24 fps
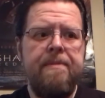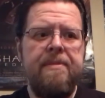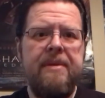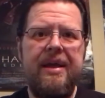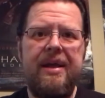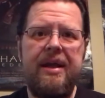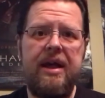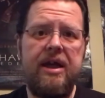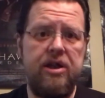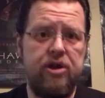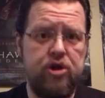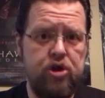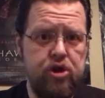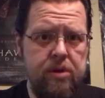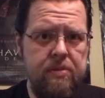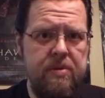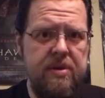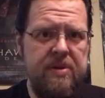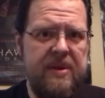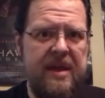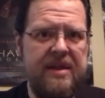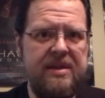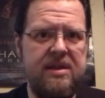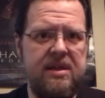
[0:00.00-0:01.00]
And I
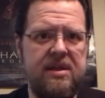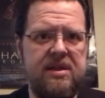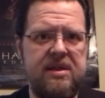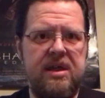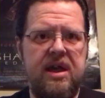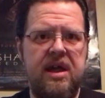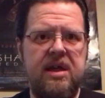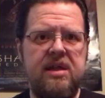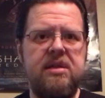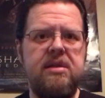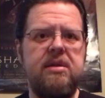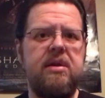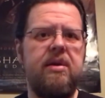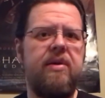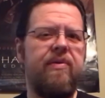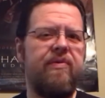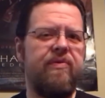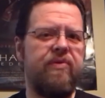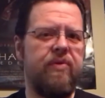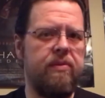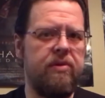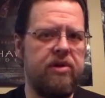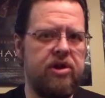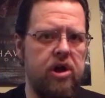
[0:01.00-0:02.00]
attribute that success
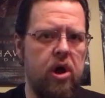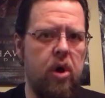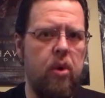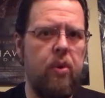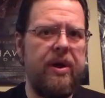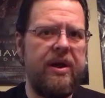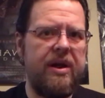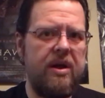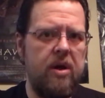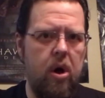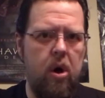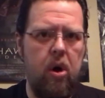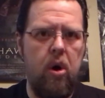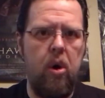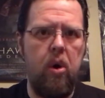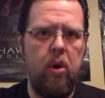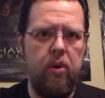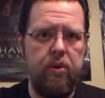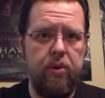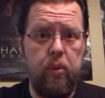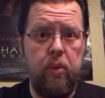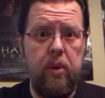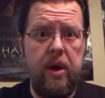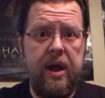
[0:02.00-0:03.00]
from going all
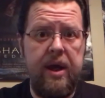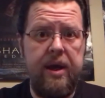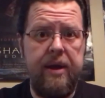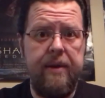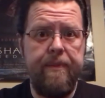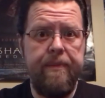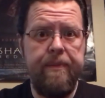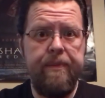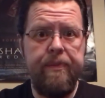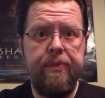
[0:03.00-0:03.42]
the way